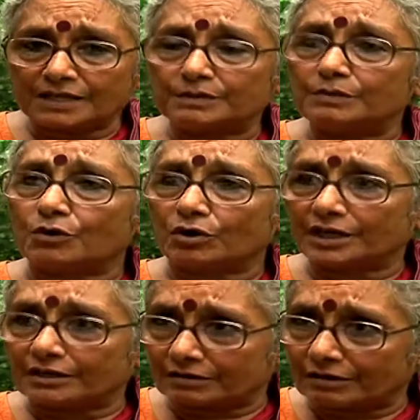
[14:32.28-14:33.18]
has been
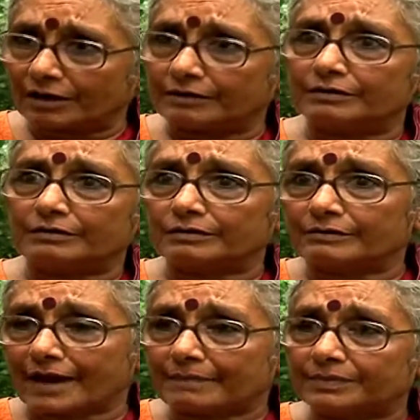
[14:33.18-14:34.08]
brought in under
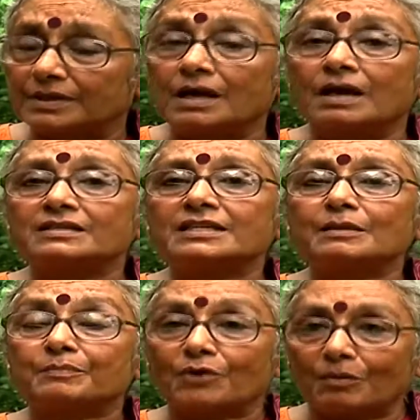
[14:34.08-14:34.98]
wrap. See,
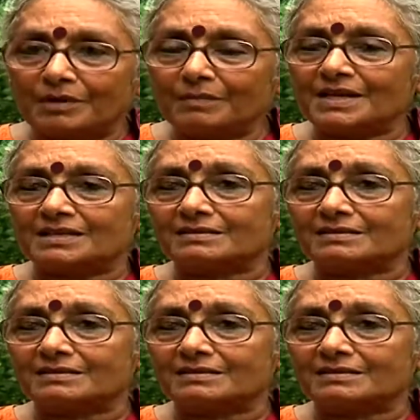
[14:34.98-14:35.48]
the problem